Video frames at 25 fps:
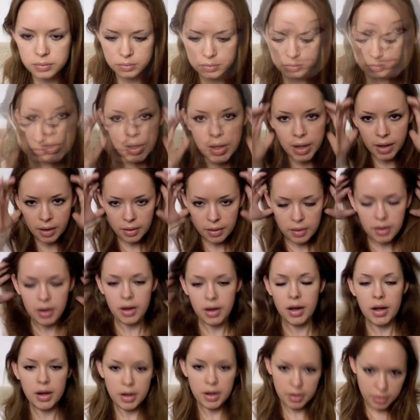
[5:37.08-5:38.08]
Now,
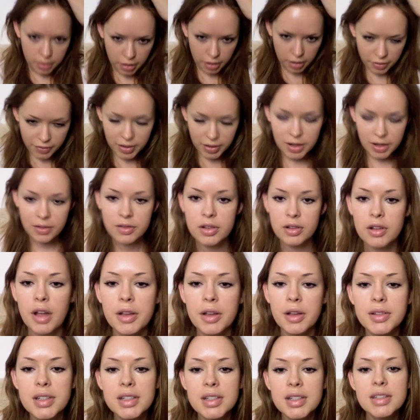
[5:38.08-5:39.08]
I don't know if any of you
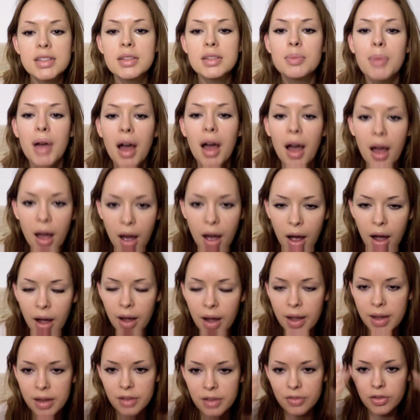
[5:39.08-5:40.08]
noticed, but
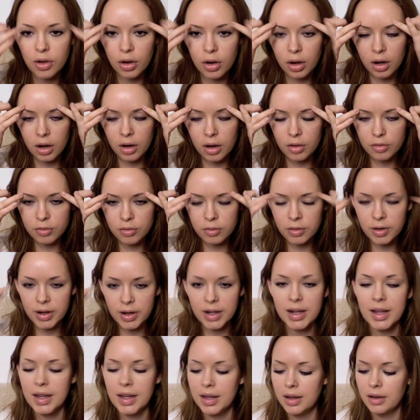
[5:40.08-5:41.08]
I have got
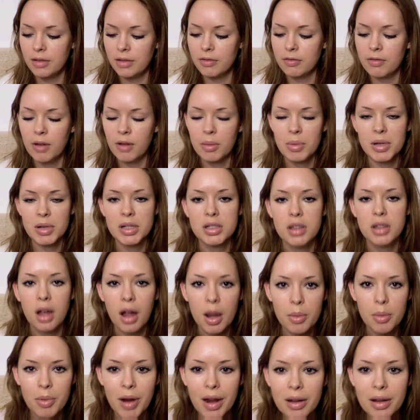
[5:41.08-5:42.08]
really rubbish
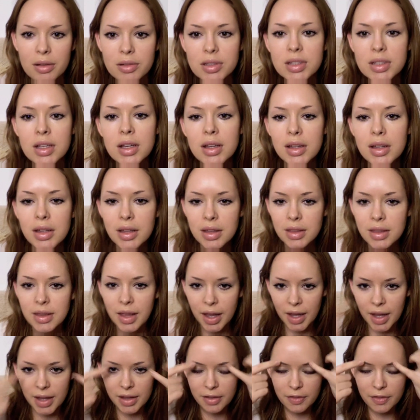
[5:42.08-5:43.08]
eyebrows.
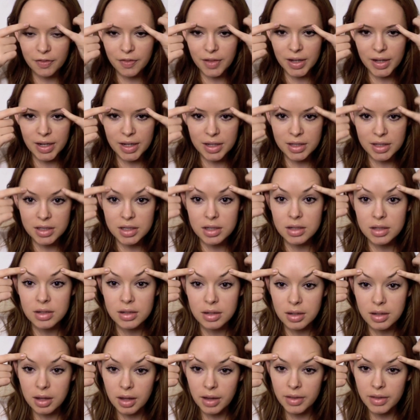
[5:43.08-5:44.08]
They finish
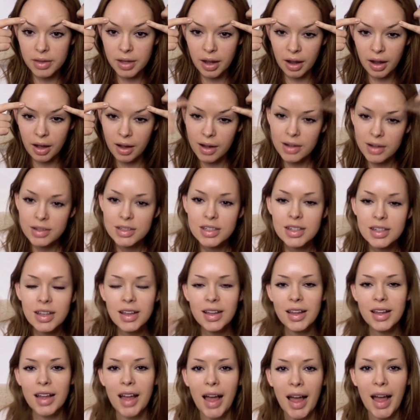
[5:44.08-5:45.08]
at the arch,
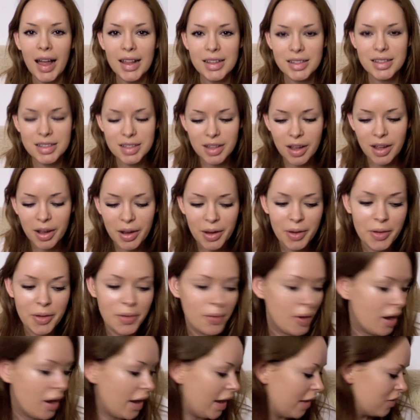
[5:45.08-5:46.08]
and so
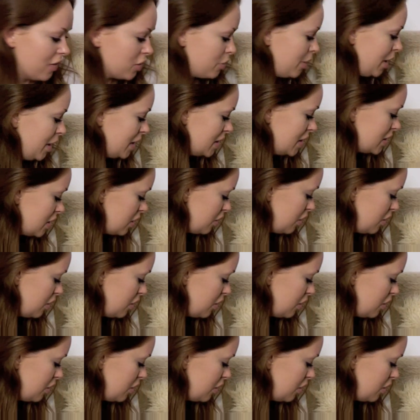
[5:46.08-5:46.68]
I have to pencil